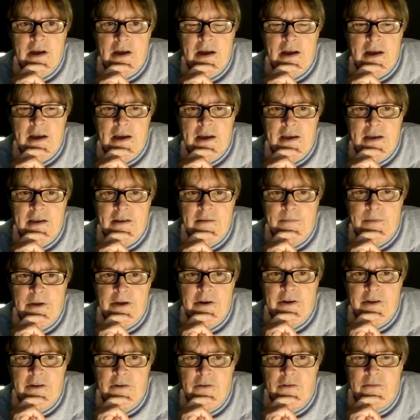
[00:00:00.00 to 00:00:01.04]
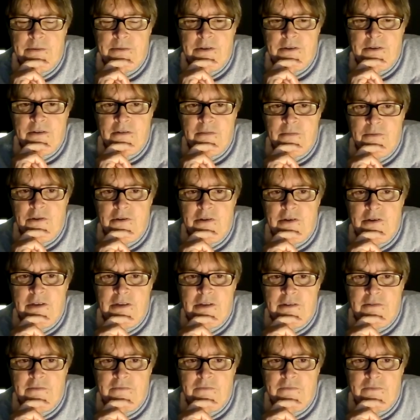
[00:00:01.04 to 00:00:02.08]
a peri-urban community
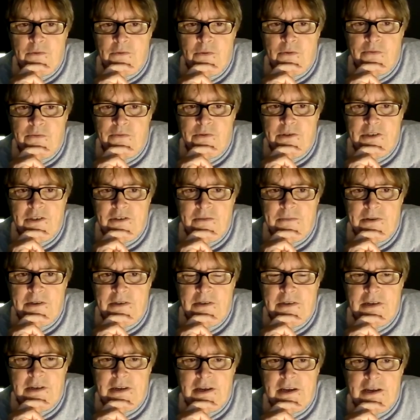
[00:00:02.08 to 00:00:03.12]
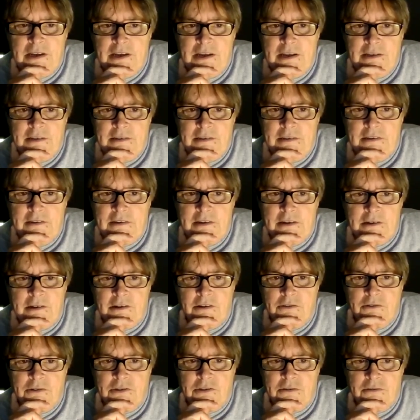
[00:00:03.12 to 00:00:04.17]
of North Richmond, and a
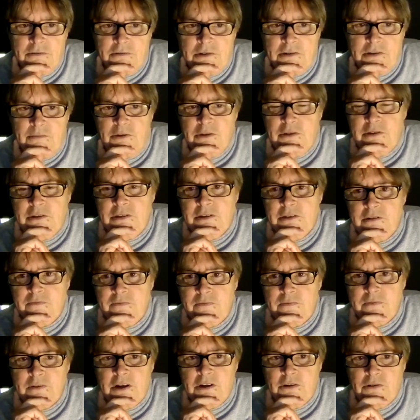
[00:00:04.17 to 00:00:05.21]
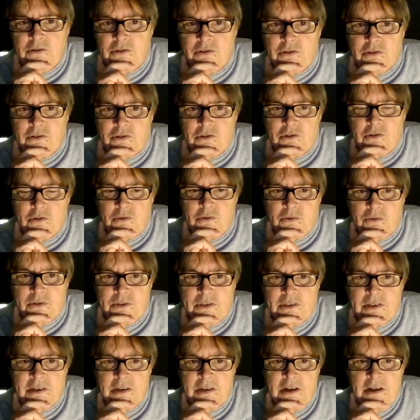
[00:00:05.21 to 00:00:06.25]
coastal community of Ocean
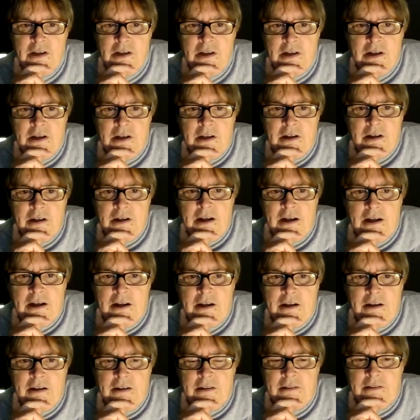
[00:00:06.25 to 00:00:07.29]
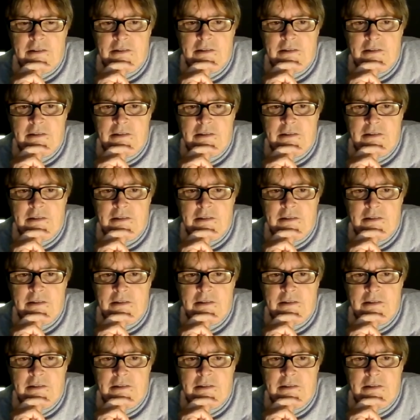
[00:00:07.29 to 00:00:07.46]
Shores. The